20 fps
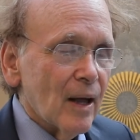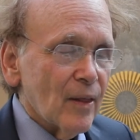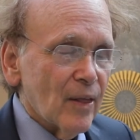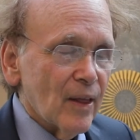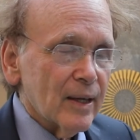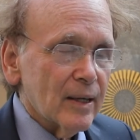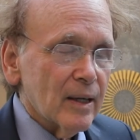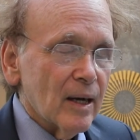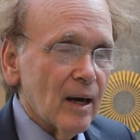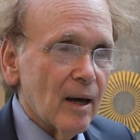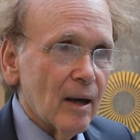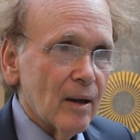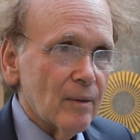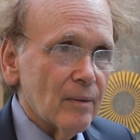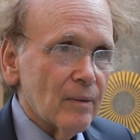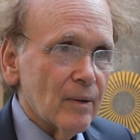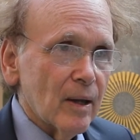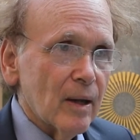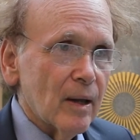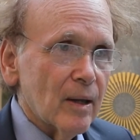I think
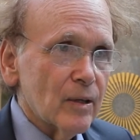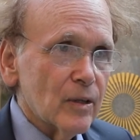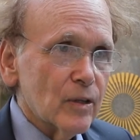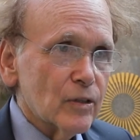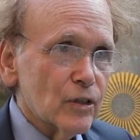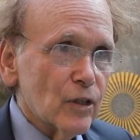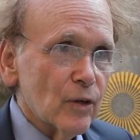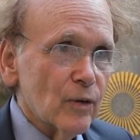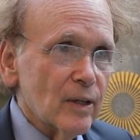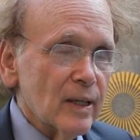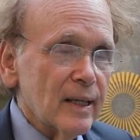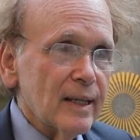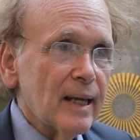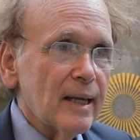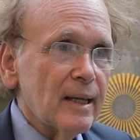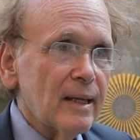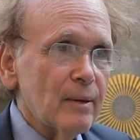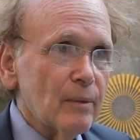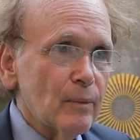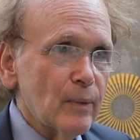
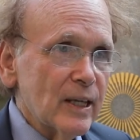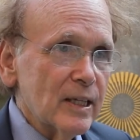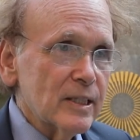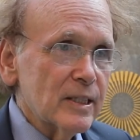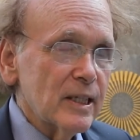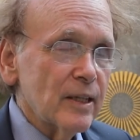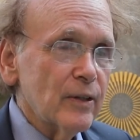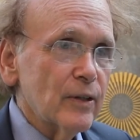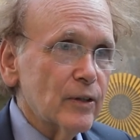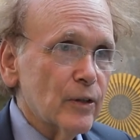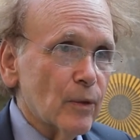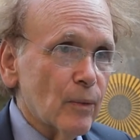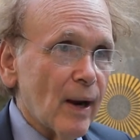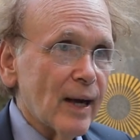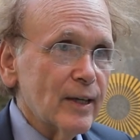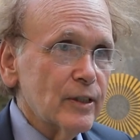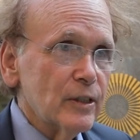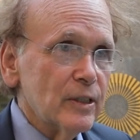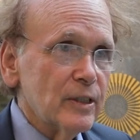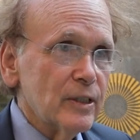certainly we can see the
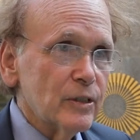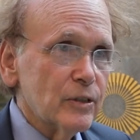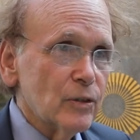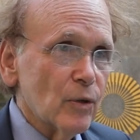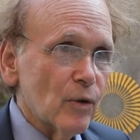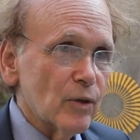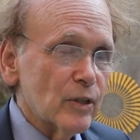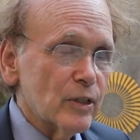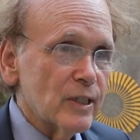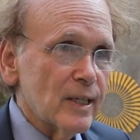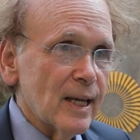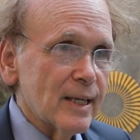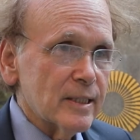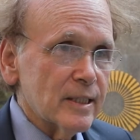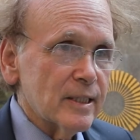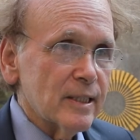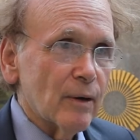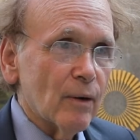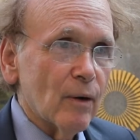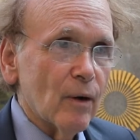direction is towards net
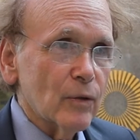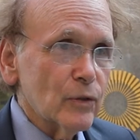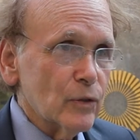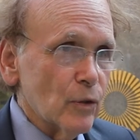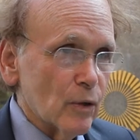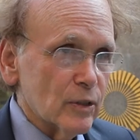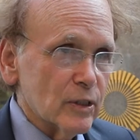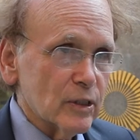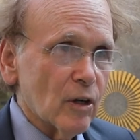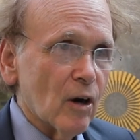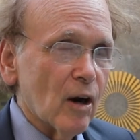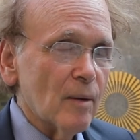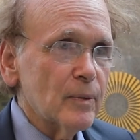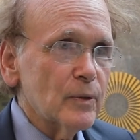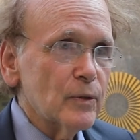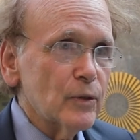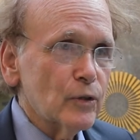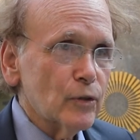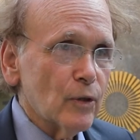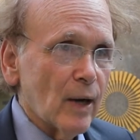zero, towards carbon
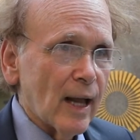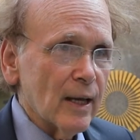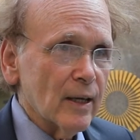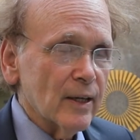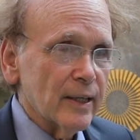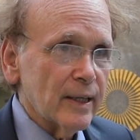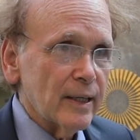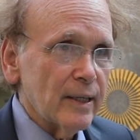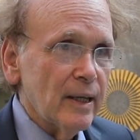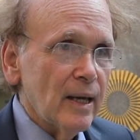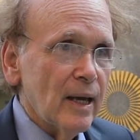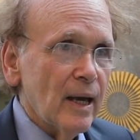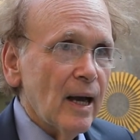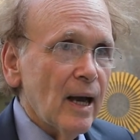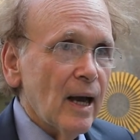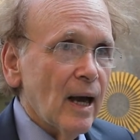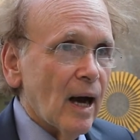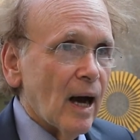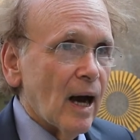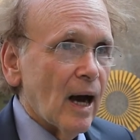neutrality.
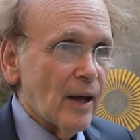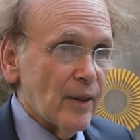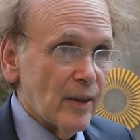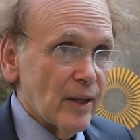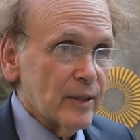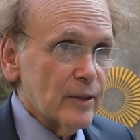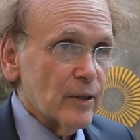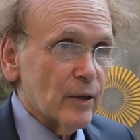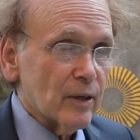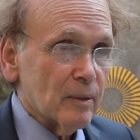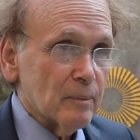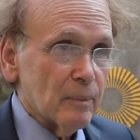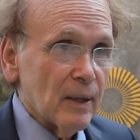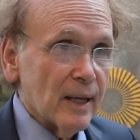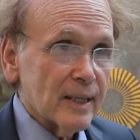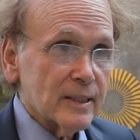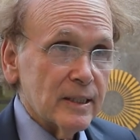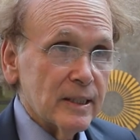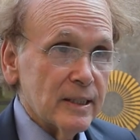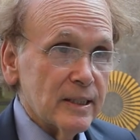I think there are
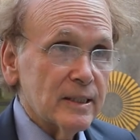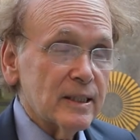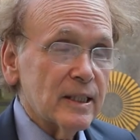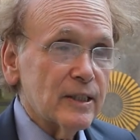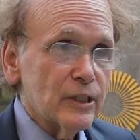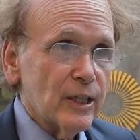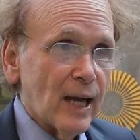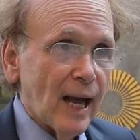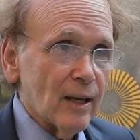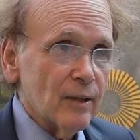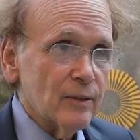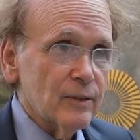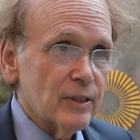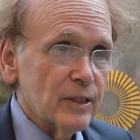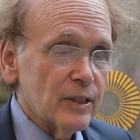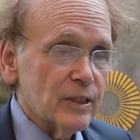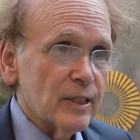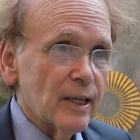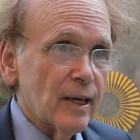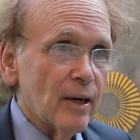complexities and
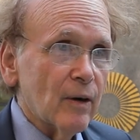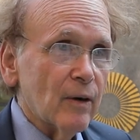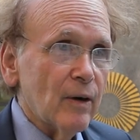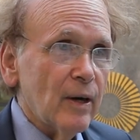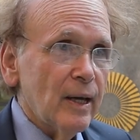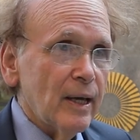challenges there,